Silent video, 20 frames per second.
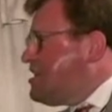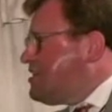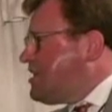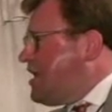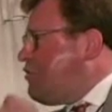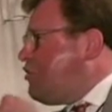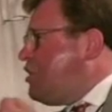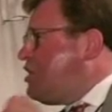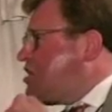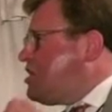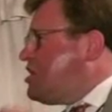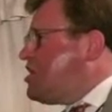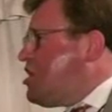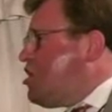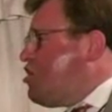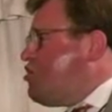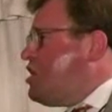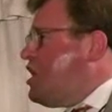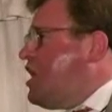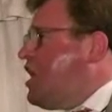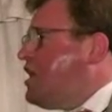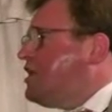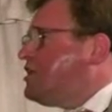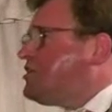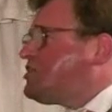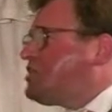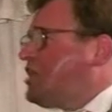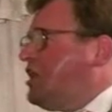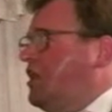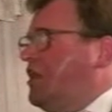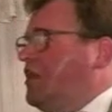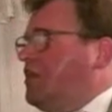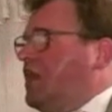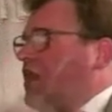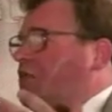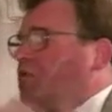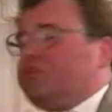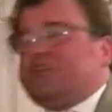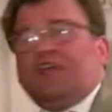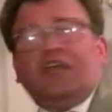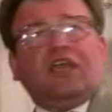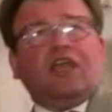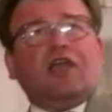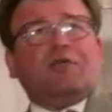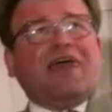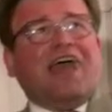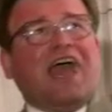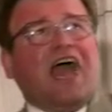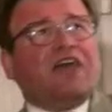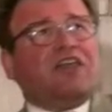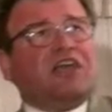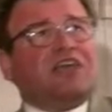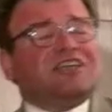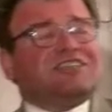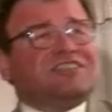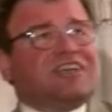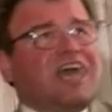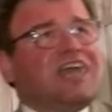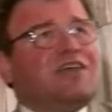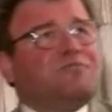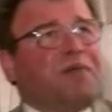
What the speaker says: They were in the unions. They were thinking about how they could take